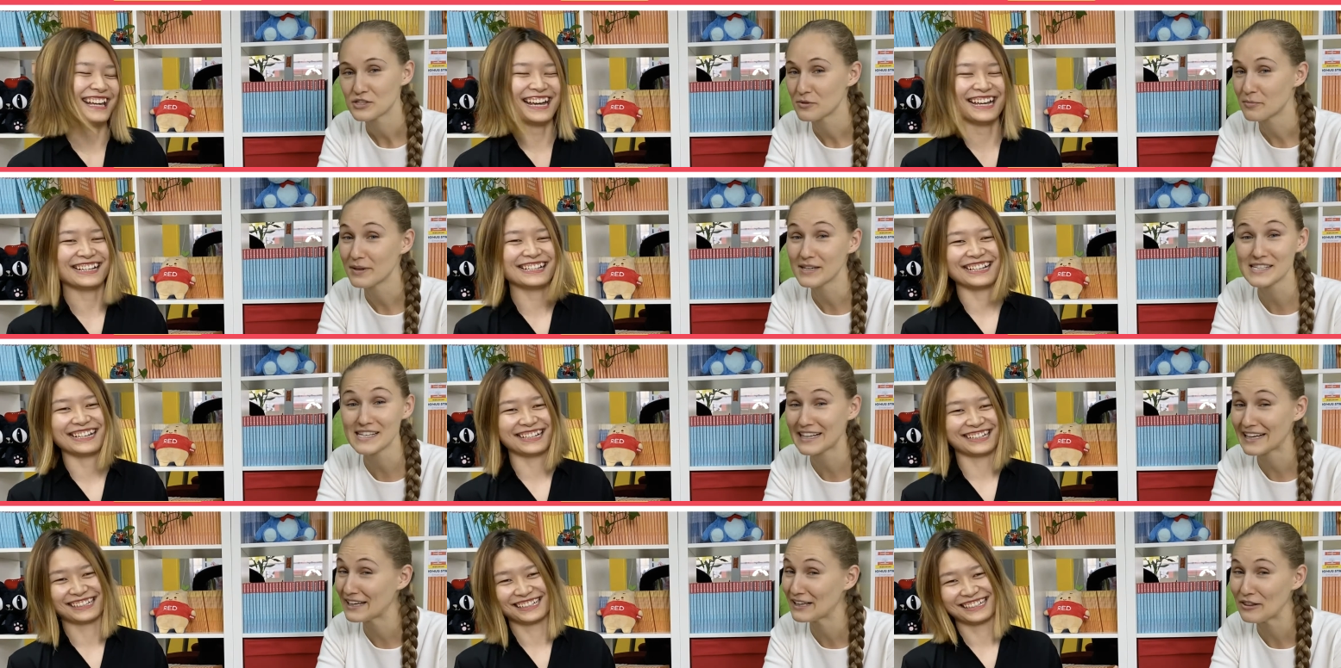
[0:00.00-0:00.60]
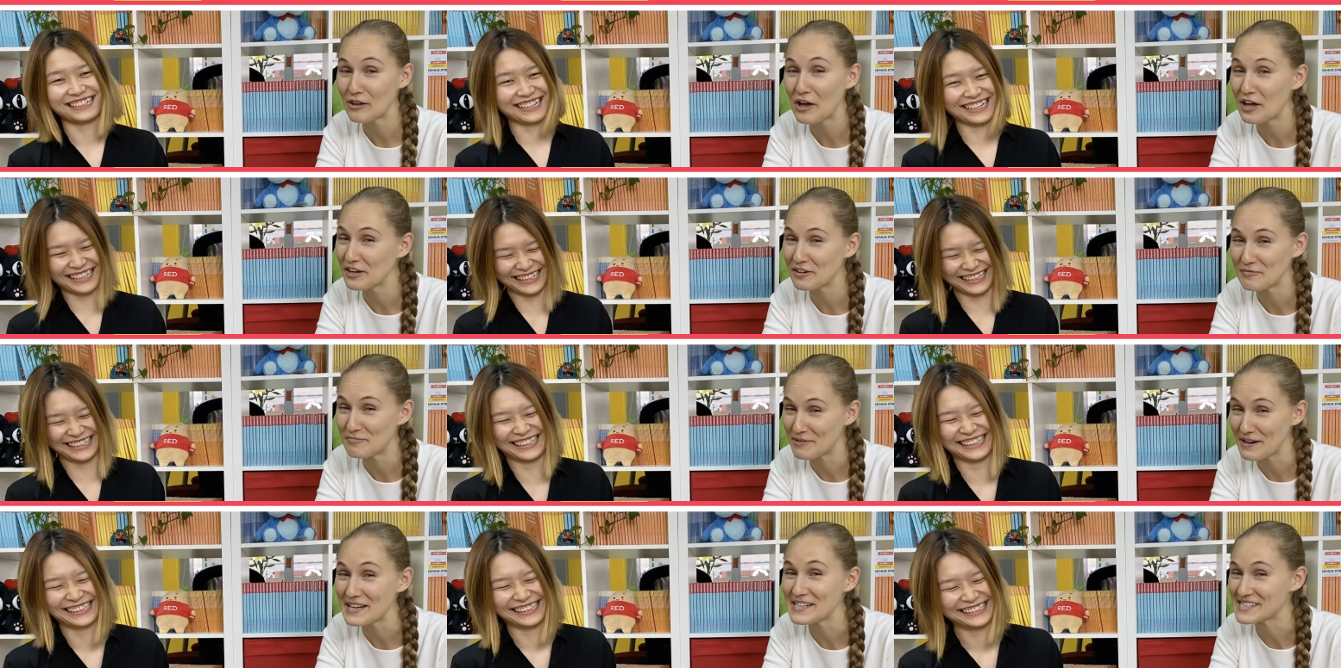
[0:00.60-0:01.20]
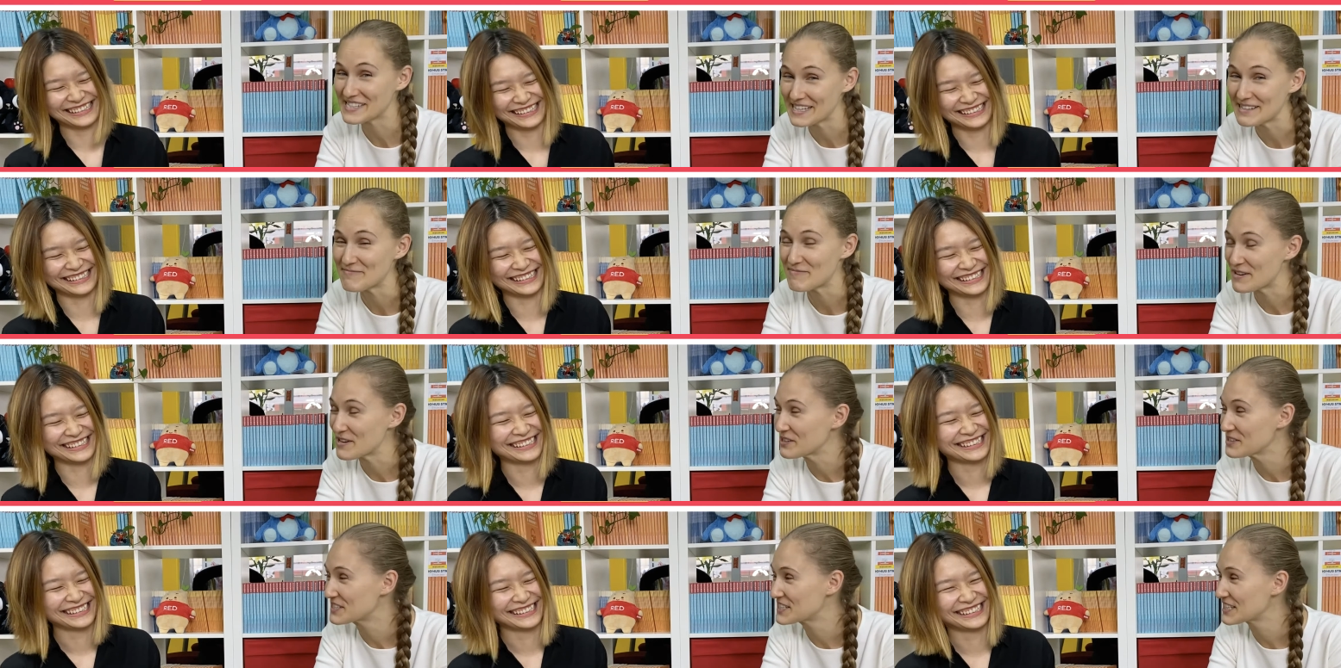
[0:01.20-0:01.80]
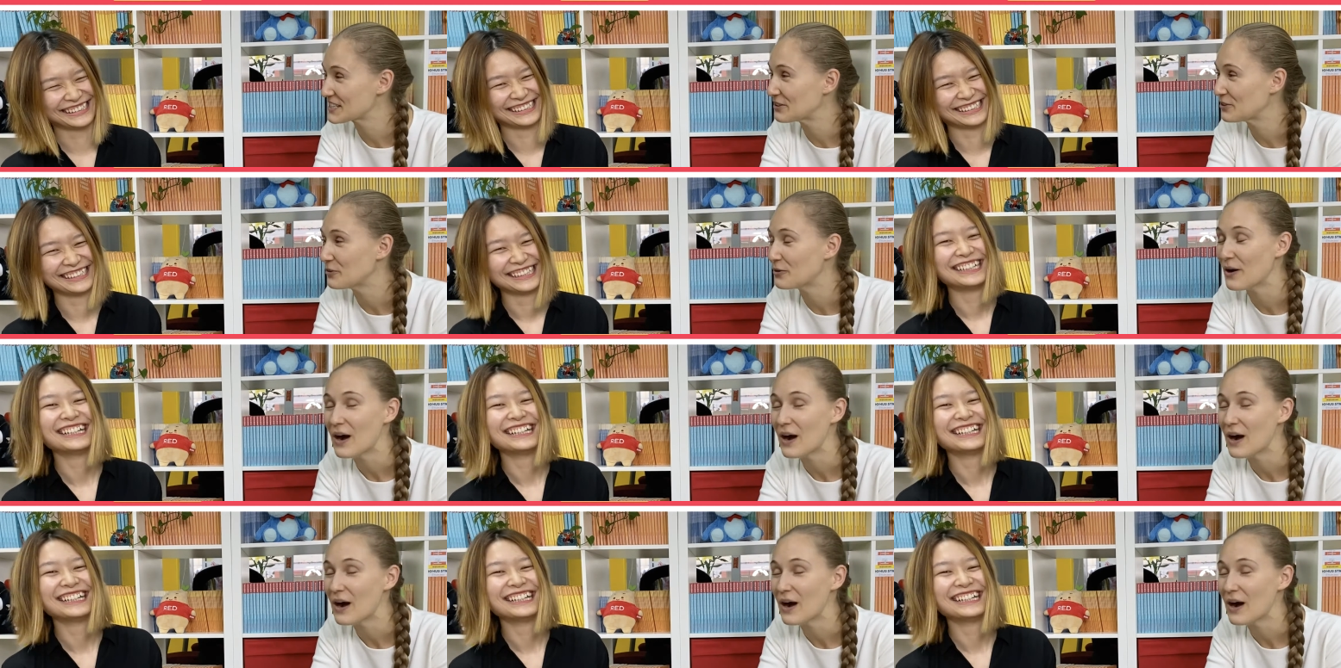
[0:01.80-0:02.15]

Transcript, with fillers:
Speaker 1: yeah, so basically, a lot of brands can be on Zhihu.